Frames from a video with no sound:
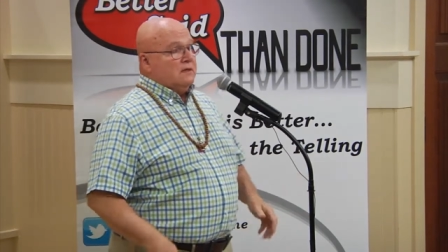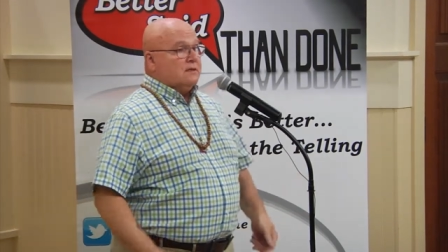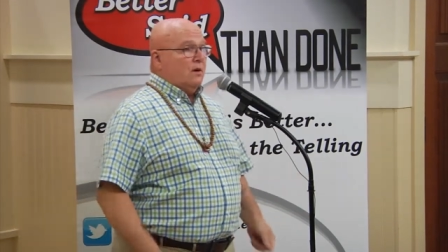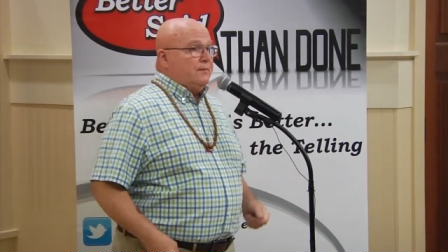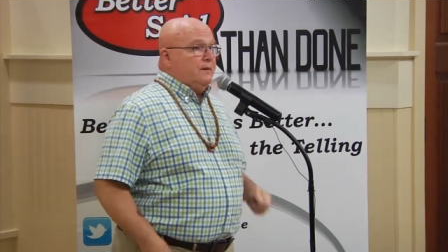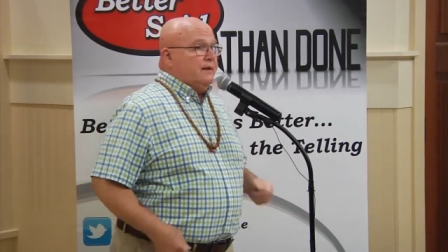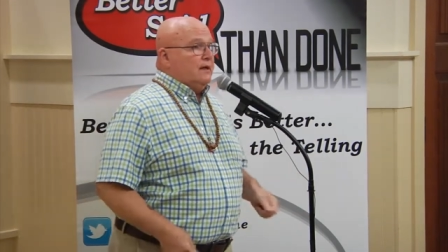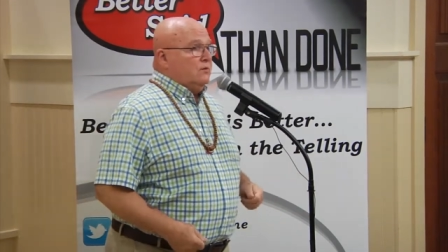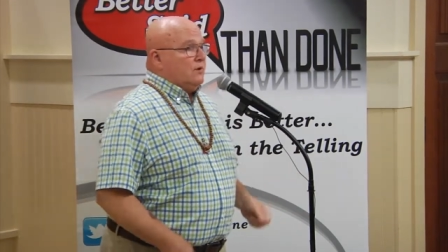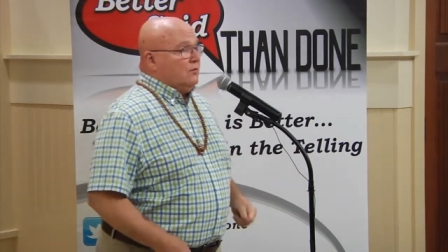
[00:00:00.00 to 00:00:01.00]
So,
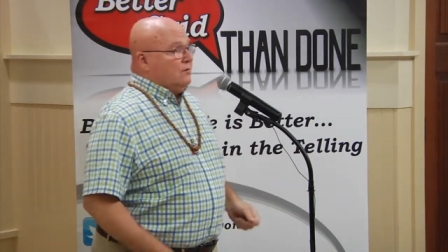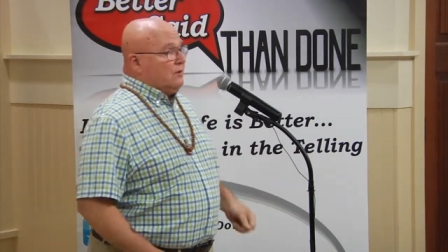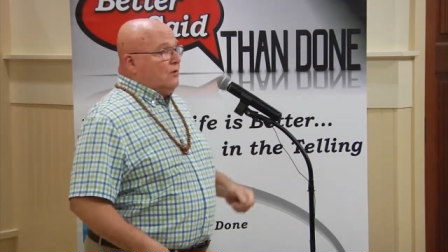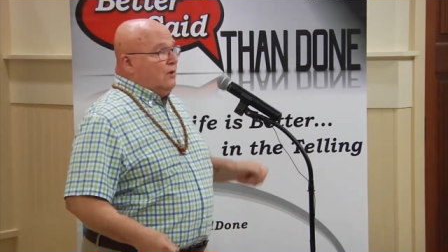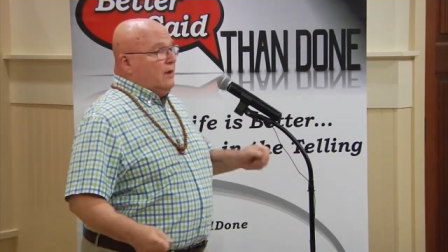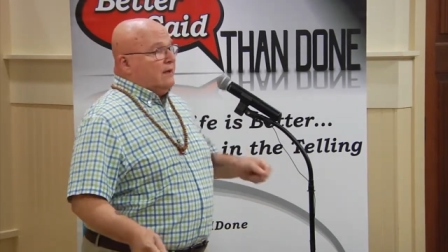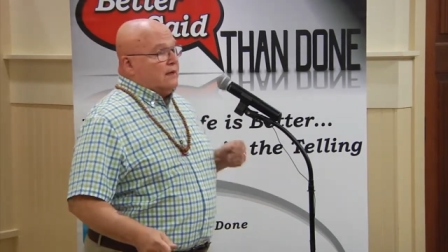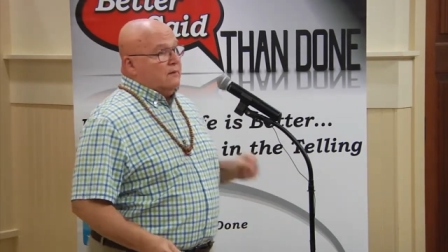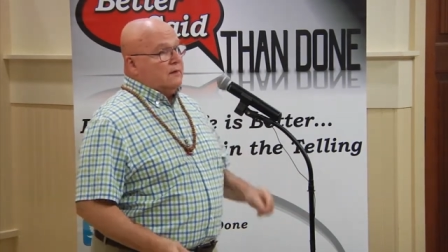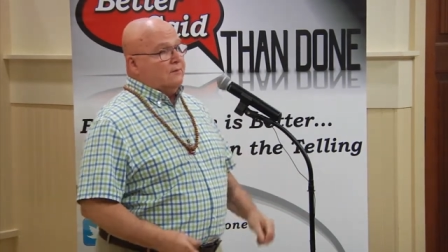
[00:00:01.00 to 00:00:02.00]
we're all
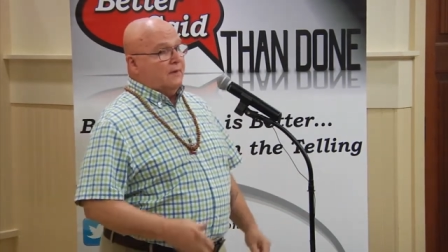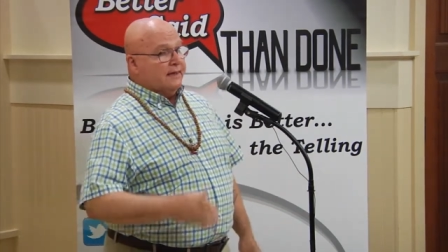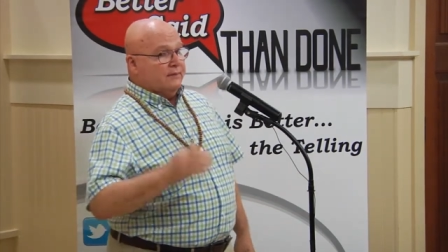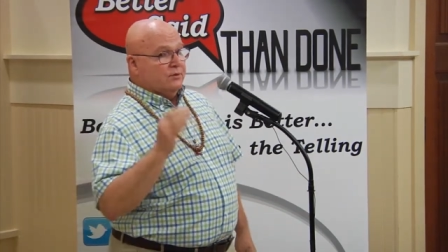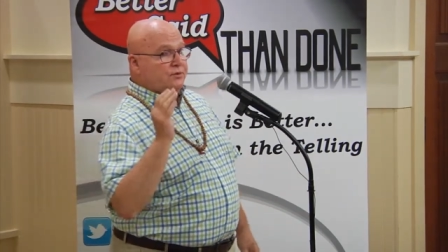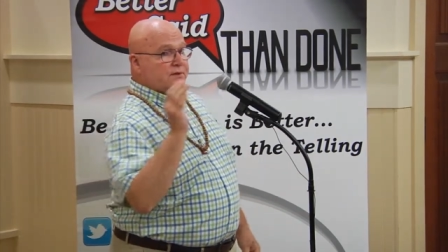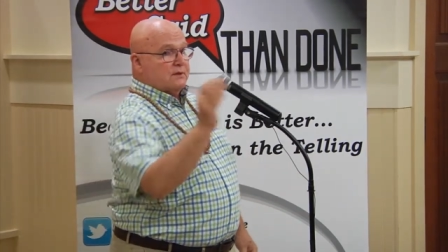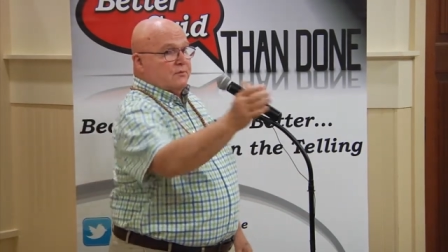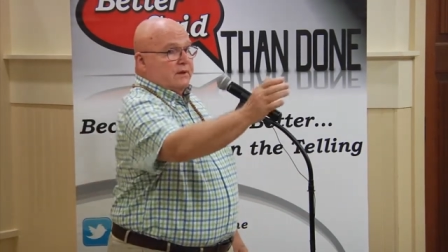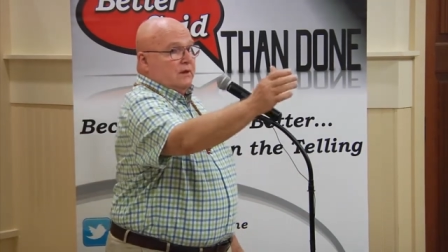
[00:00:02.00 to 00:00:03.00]
wearing muddy
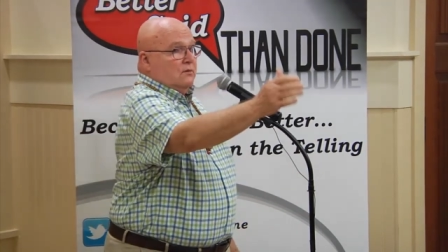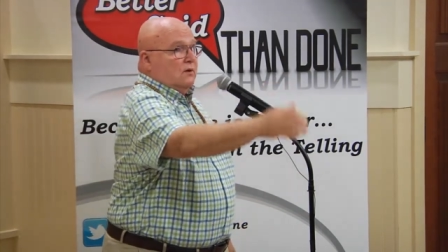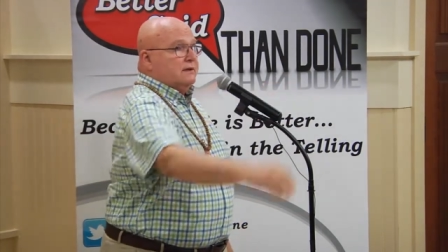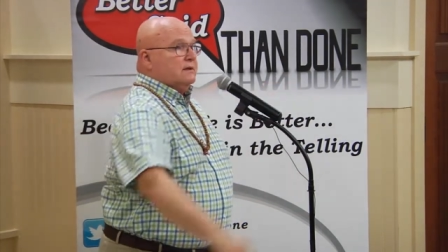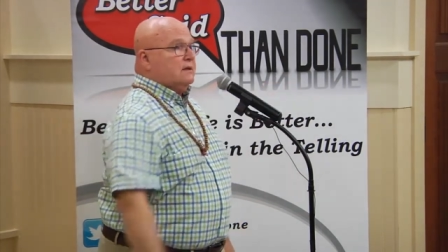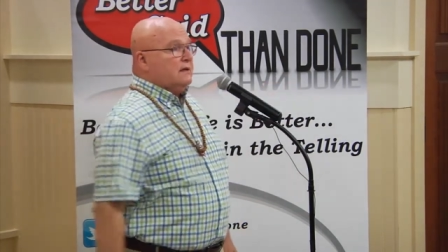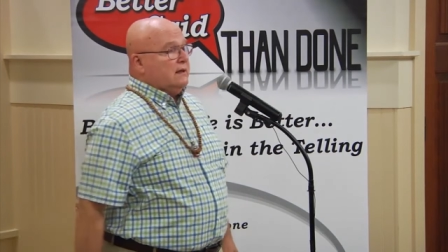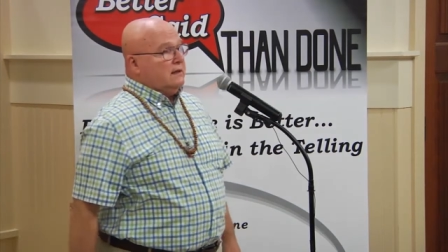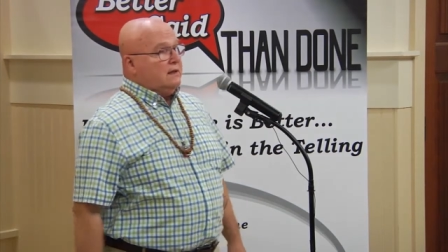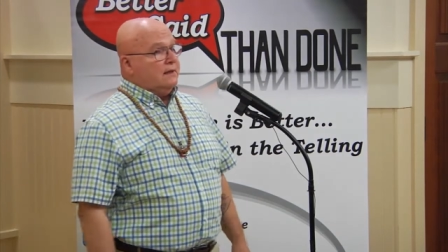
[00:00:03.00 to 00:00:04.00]
boots, and we go on to
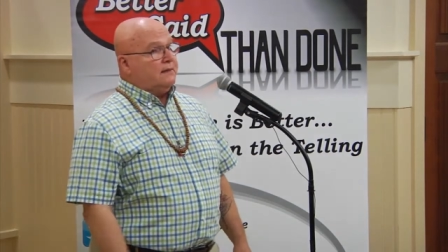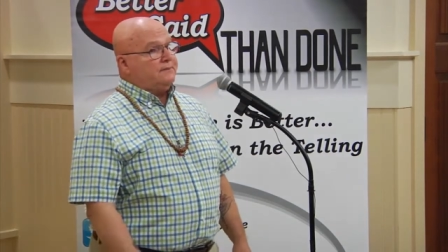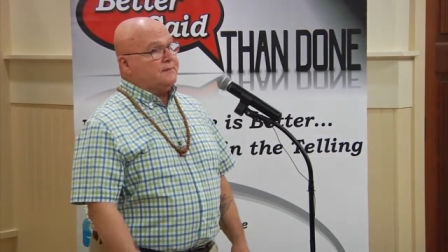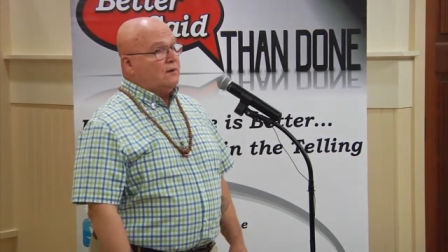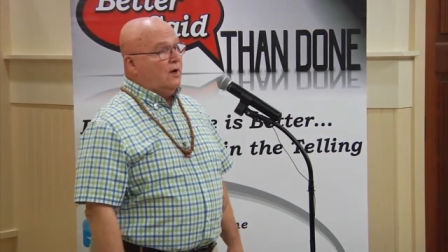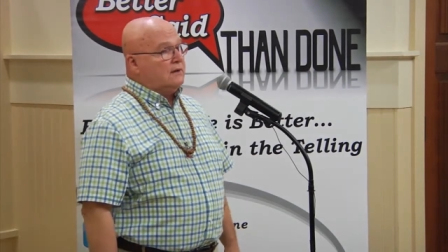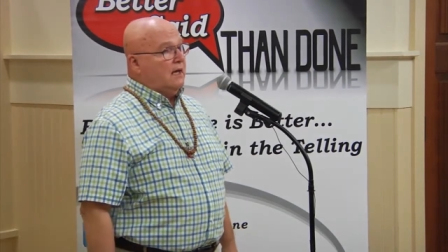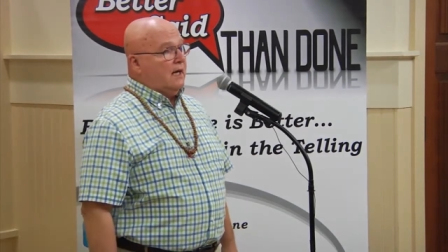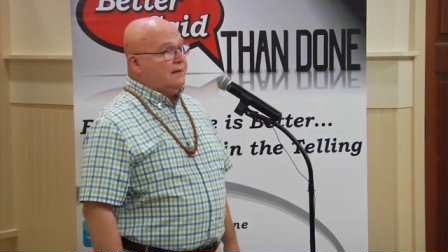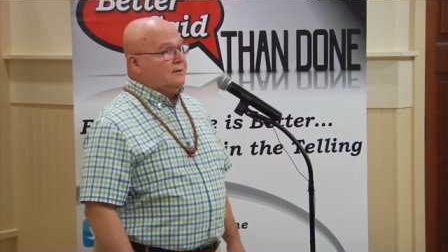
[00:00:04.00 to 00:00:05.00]
the
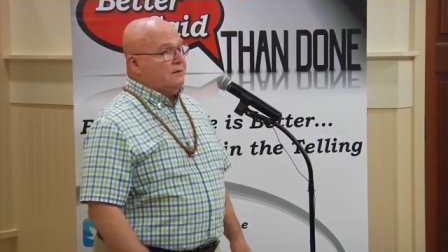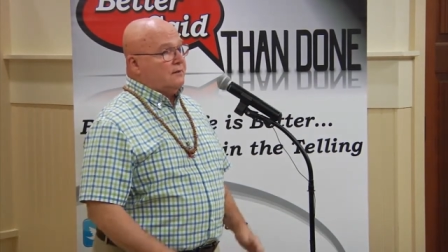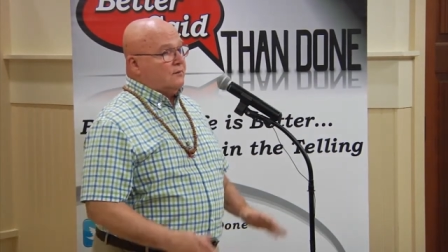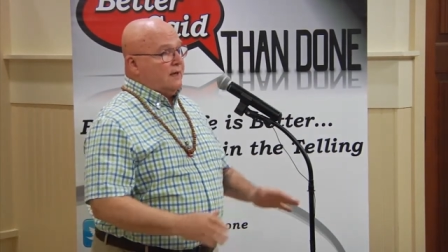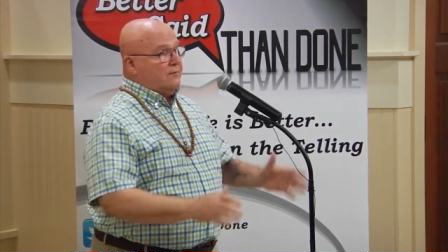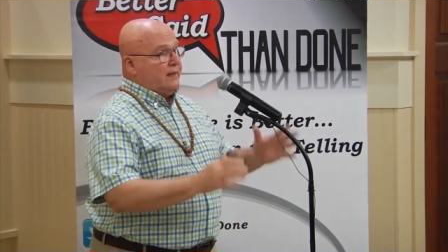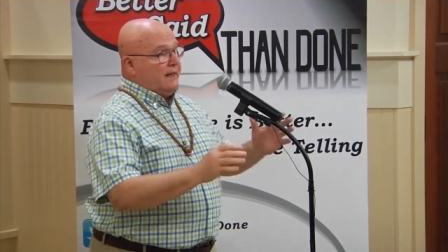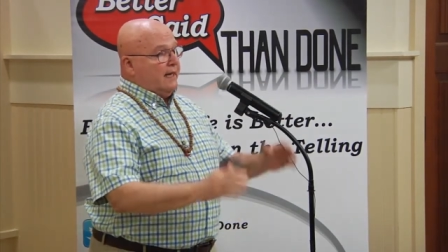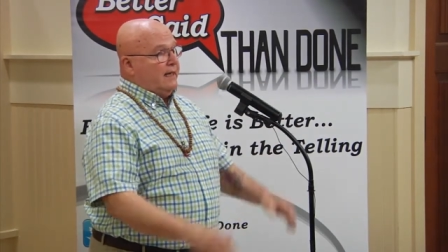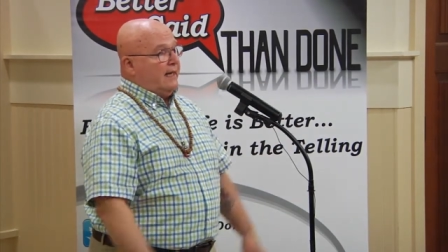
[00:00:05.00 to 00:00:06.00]
longliner, and we
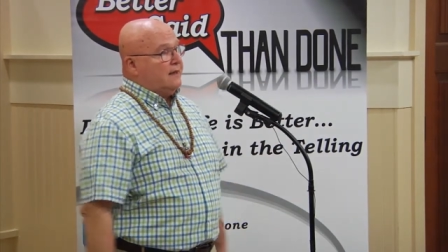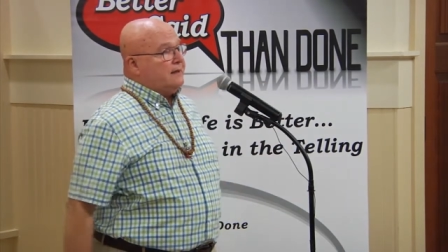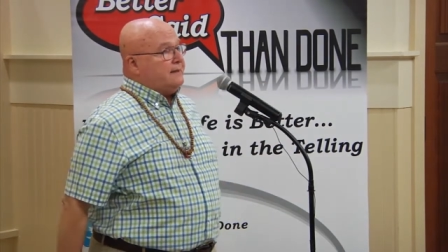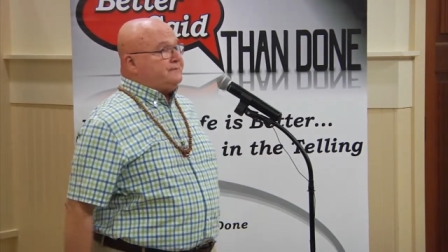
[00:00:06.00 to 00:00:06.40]
head out.